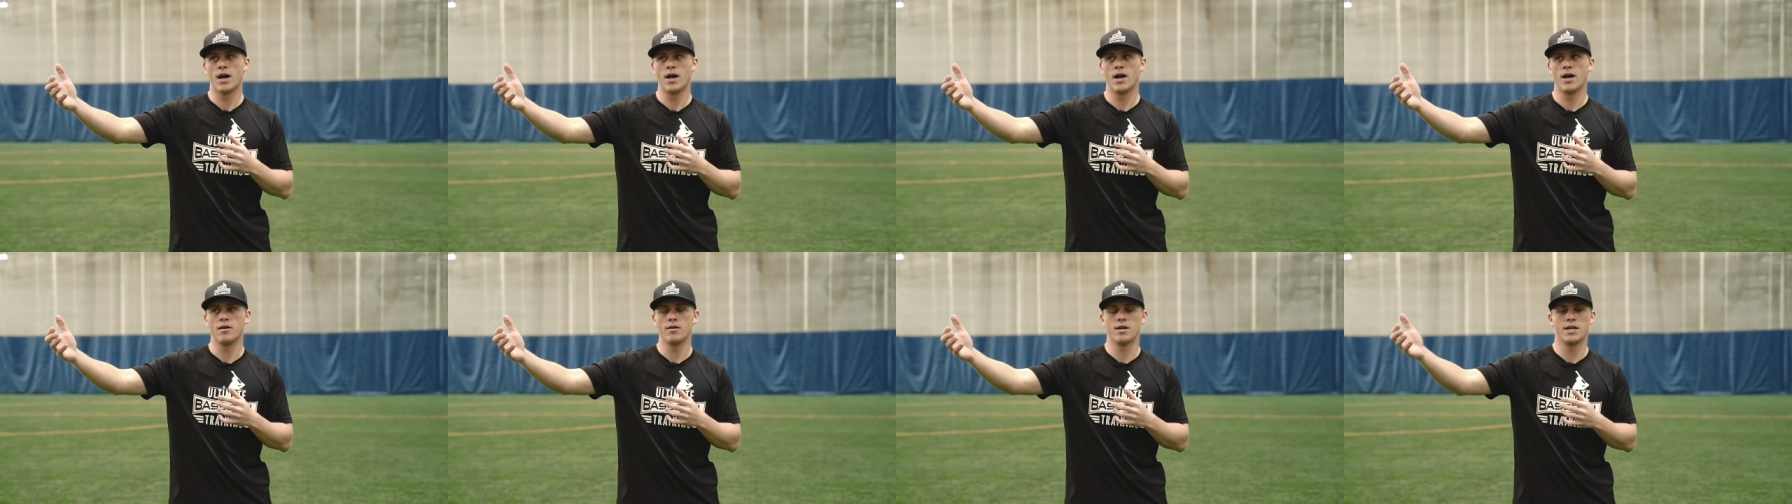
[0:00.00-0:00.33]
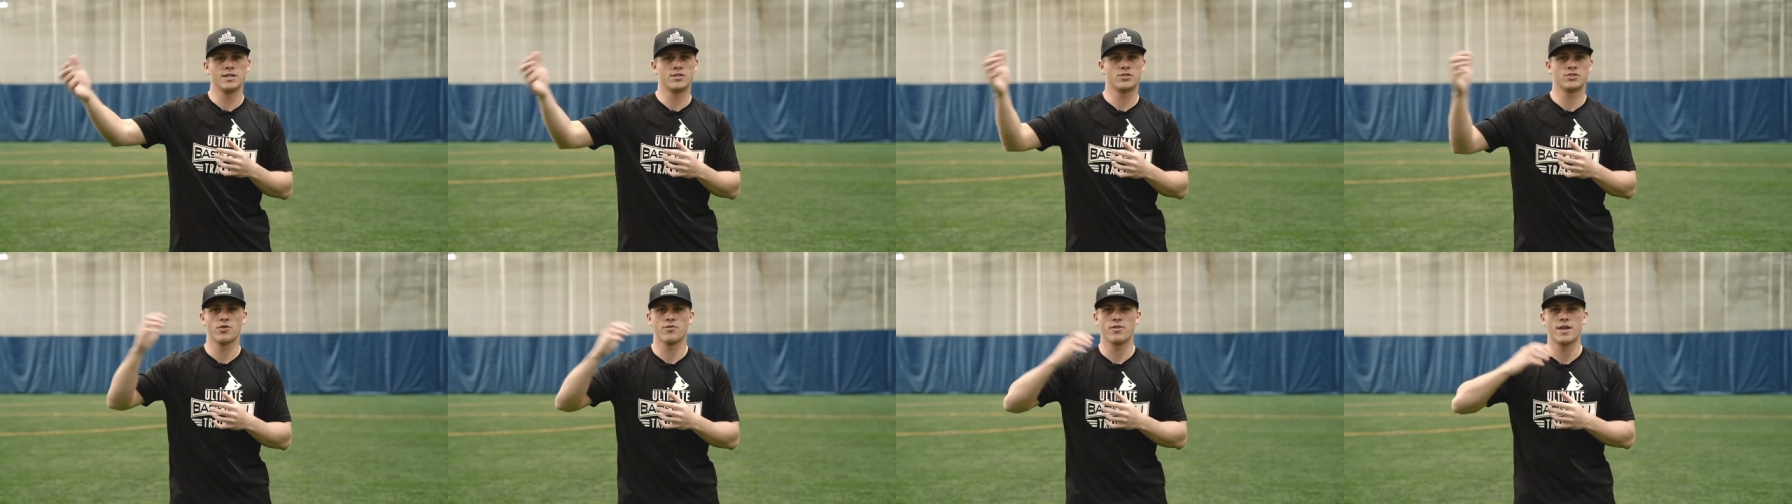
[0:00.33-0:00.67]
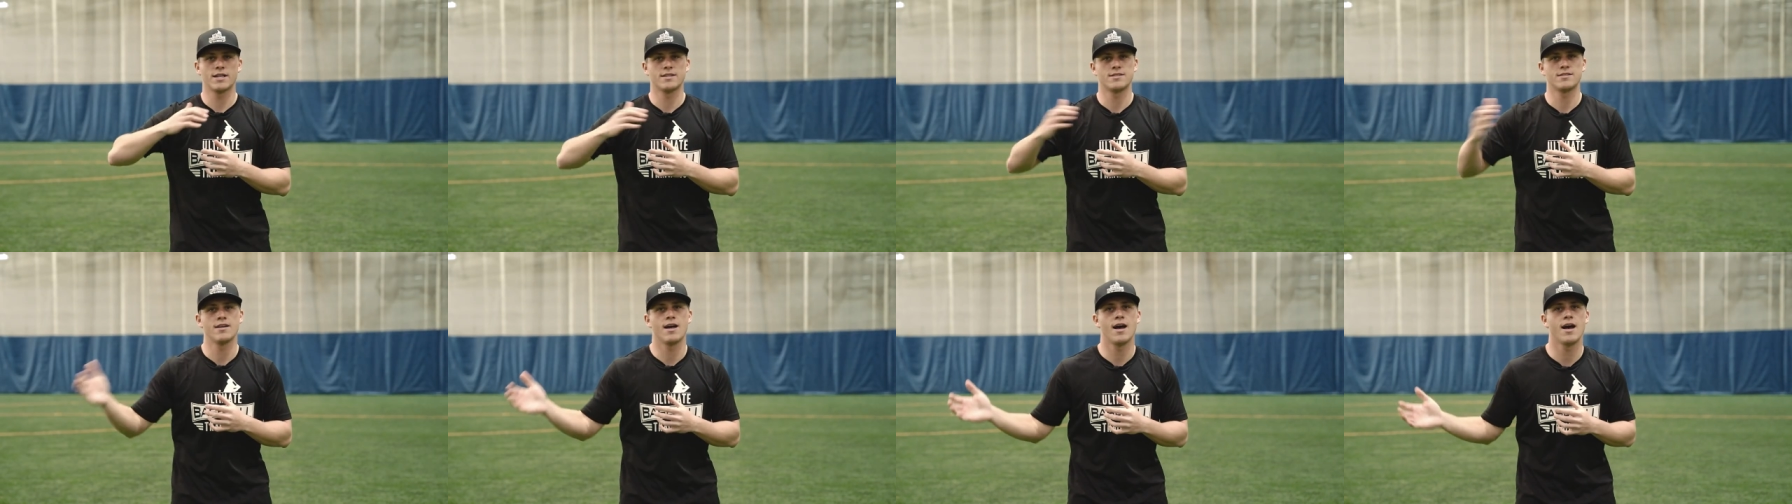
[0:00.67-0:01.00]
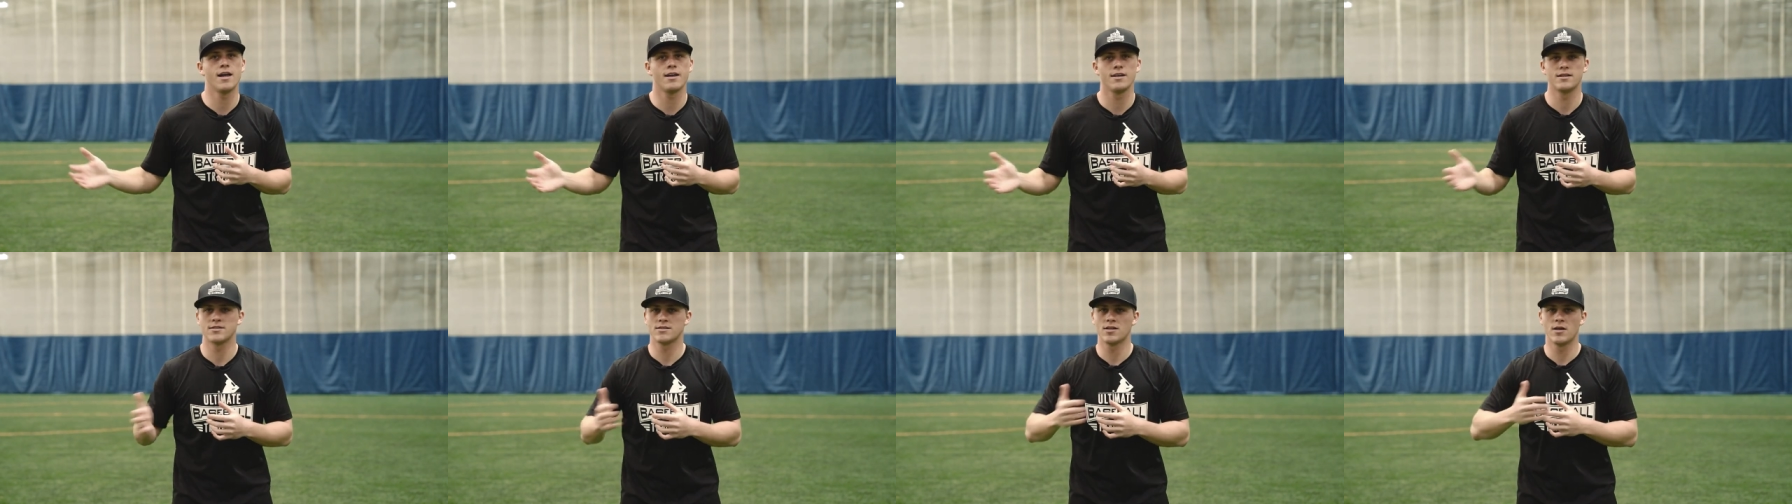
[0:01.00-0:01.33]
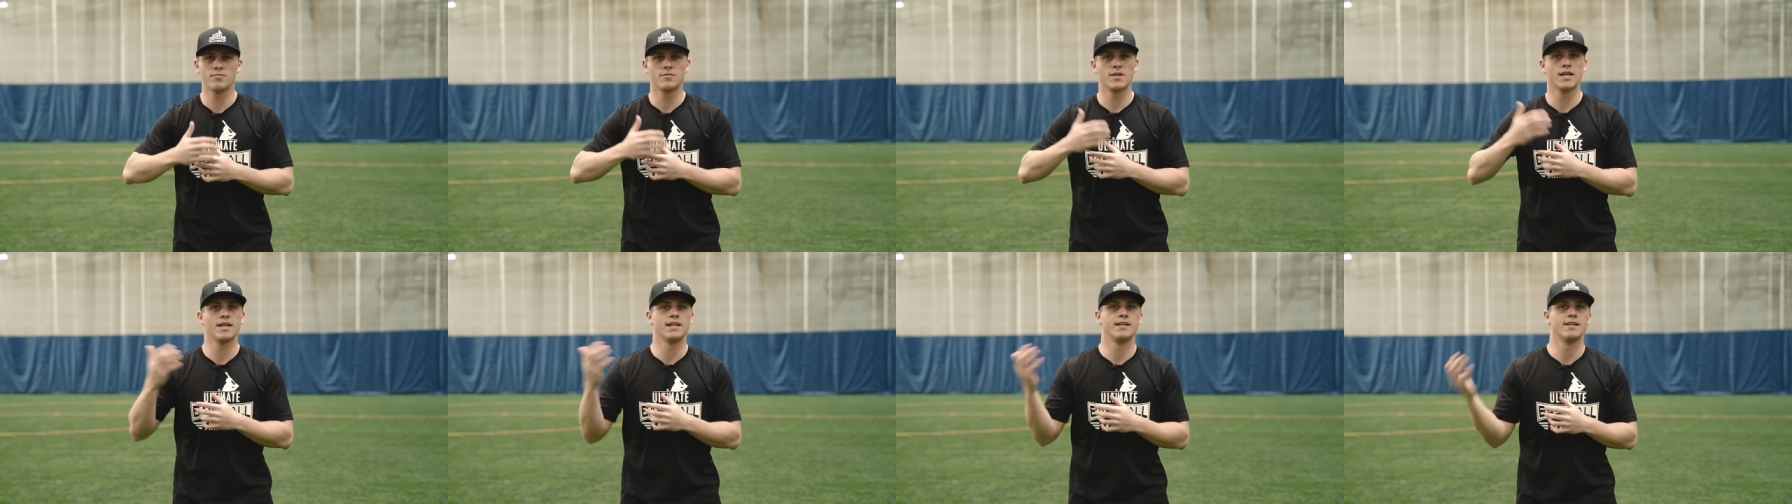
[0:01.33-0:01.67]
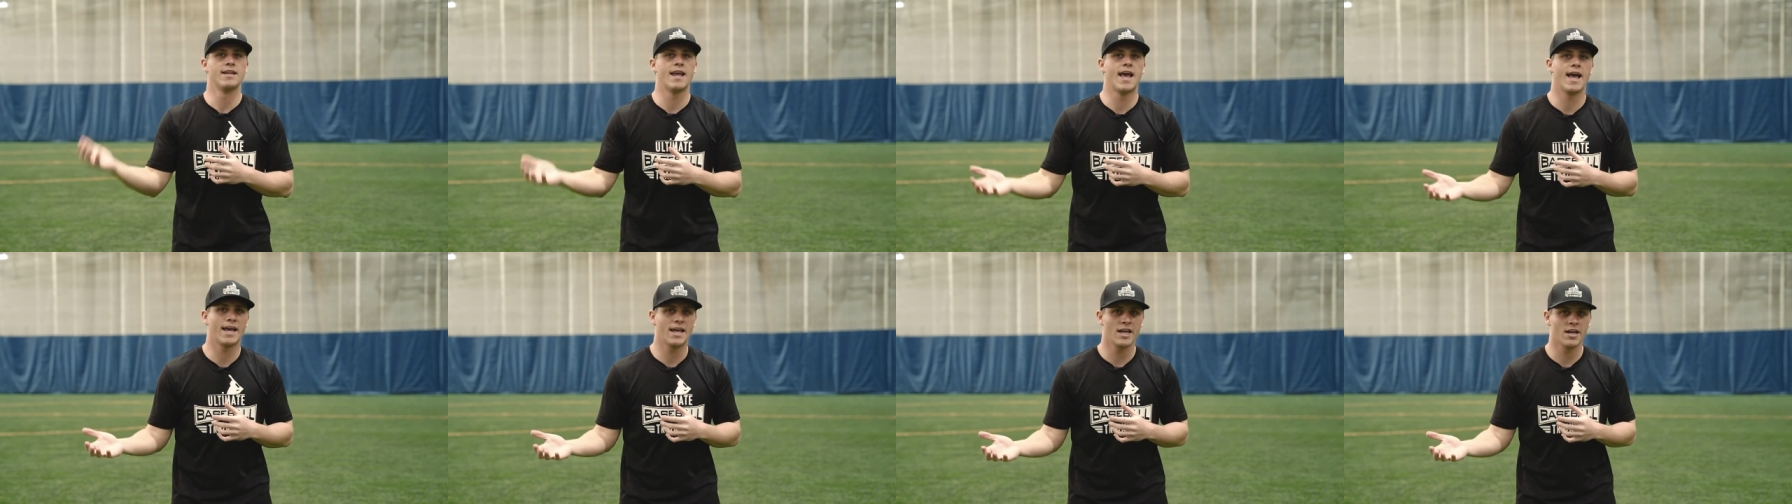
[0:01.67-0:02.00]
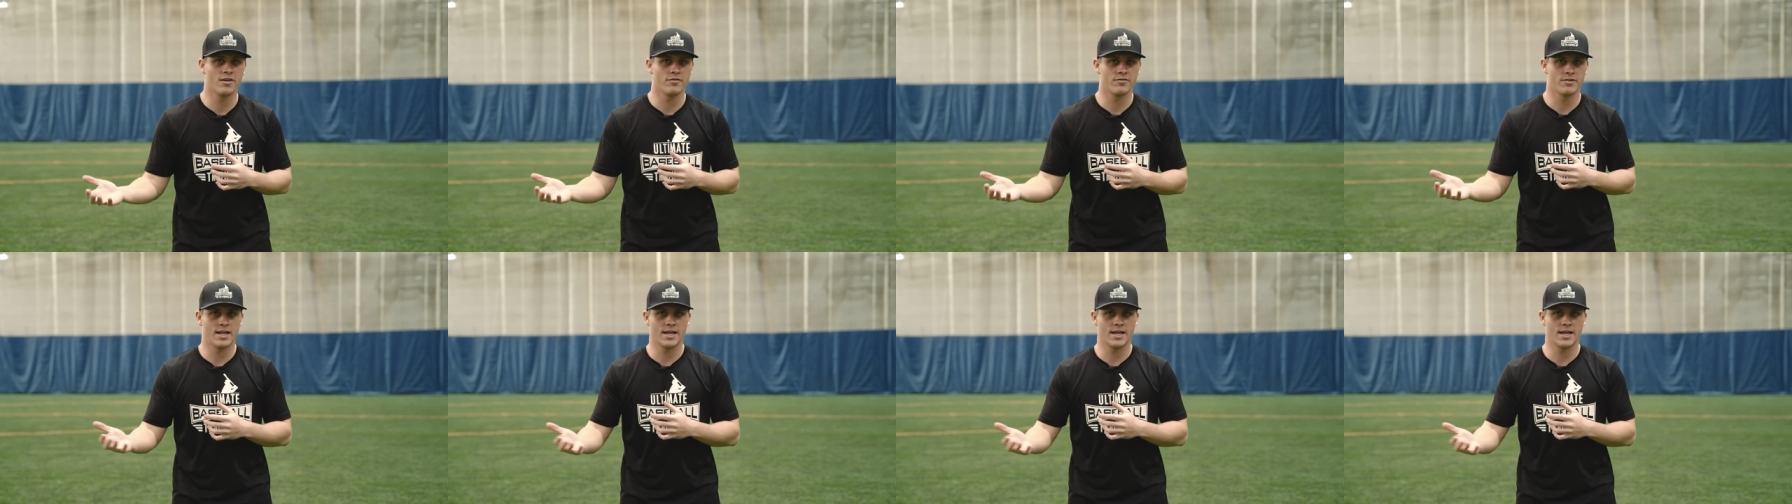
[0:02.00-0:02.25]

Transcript: And so that's not something negative,